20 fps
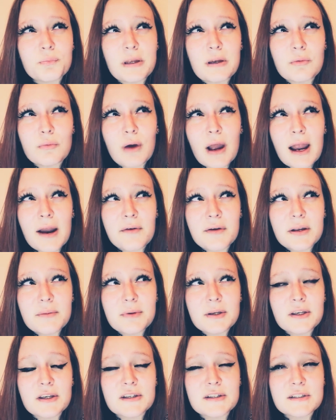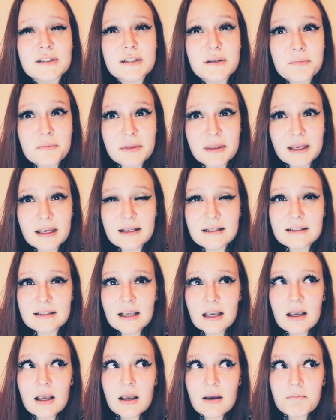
be wary, because some things,